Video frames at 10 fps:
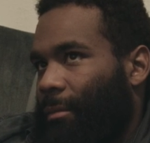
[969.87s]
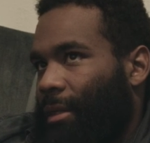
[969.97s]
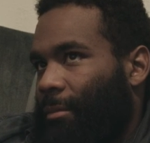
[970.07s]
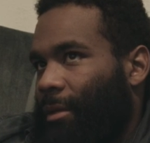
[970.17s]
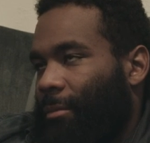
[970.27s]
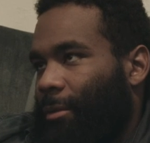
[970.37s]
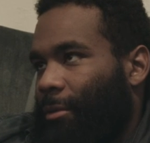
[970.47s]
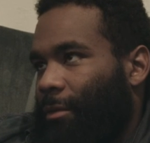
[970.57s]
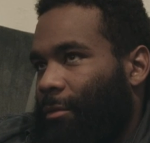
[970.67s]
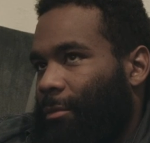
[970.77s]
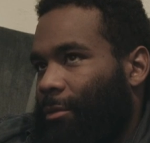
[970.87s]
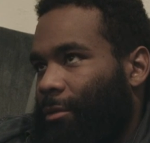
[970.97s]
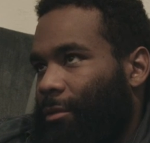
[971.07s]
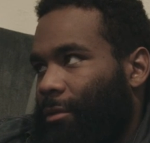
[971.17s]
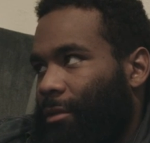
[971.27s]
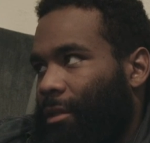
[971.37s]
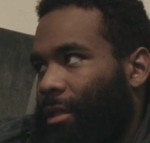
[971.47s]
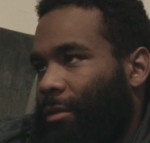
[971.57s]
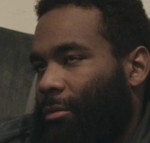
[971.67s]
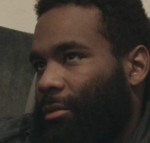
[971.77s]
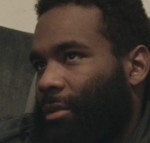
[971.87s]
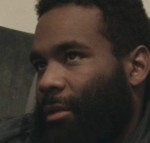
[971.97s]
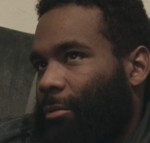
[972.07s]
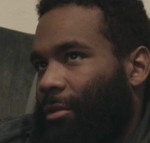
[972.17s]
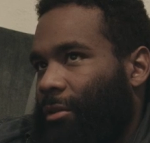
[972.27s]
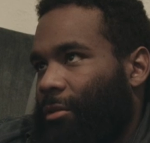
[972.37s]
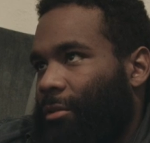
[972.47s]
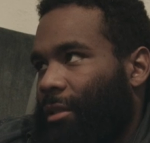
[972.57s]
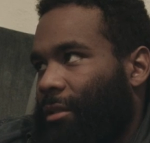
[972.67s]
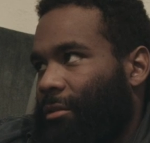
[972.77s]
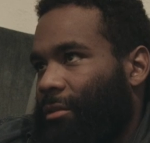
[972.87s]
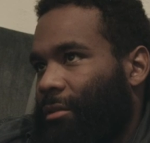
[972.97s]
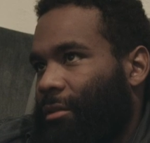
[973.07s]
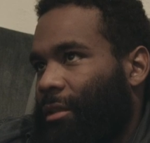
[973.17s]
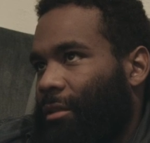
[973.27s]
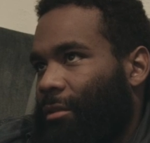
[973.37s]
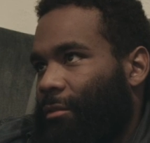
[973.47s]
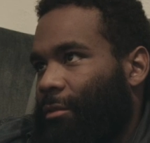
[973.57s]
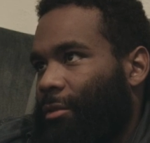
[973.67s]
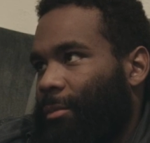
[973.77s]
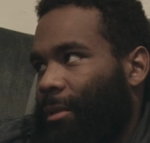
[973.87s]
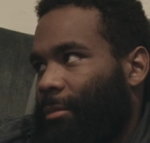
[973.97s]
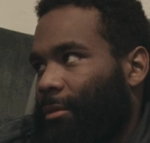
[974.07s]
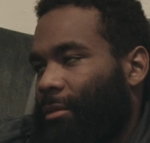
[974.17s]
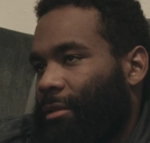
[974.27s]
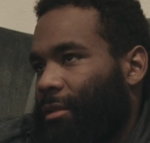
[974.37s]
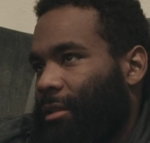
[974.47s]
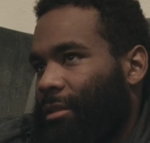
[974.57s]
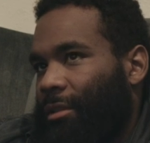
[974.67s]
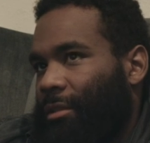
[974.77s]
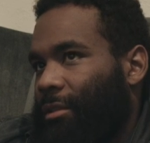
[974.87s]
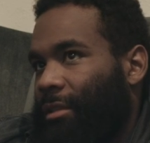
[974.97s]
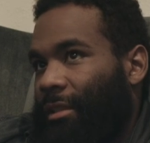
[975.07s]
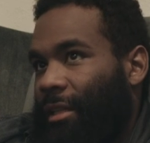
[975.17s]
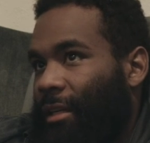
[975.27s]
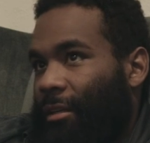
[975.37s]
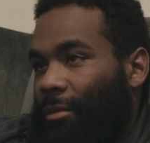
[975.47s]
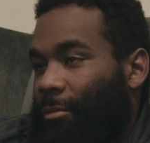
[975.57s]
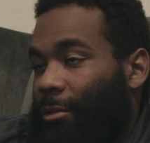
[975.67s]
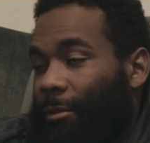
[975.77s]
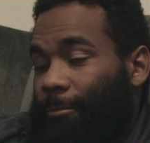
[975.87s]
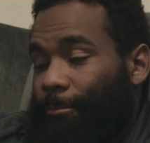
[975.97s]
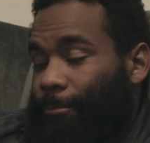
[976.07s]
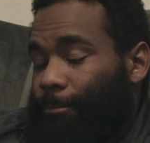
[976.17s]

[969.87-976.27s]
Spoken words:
man, me and my wife almost, I went to the courthouse to get a divorce papers because I just couldn't take it no more.